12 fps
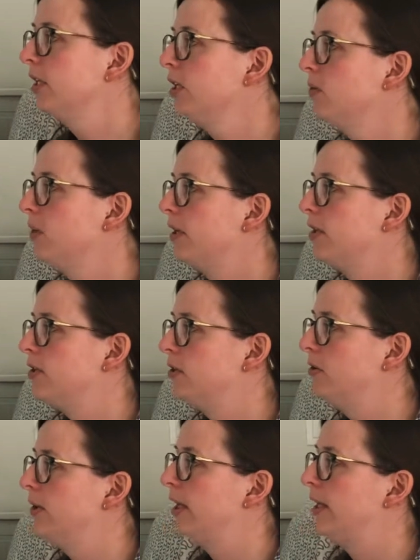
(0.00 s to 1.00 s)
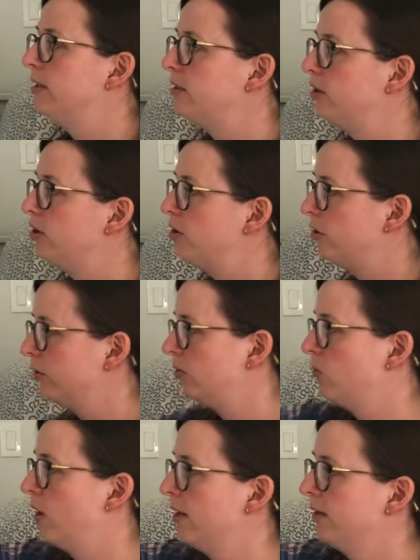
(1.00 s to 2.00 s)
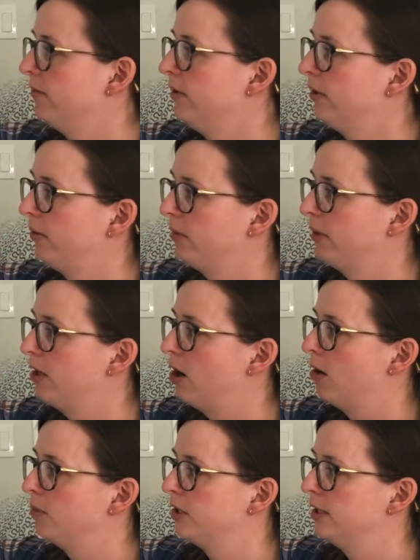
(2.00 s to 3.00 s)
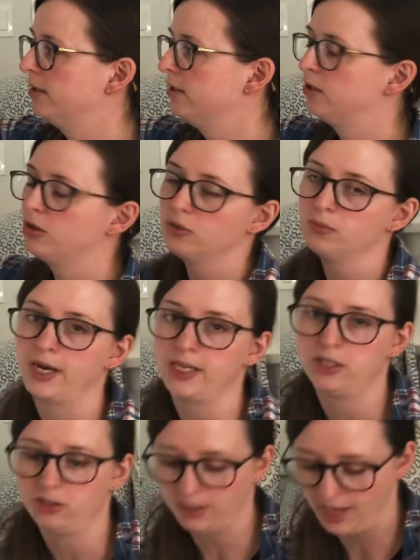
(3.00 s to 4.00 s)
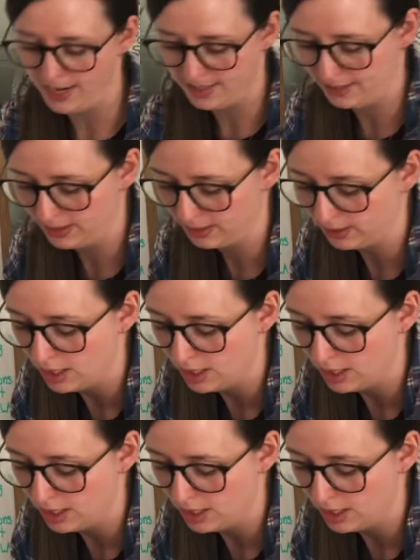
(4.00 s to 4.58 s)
you want to do is to choose one of the three options to write your ending.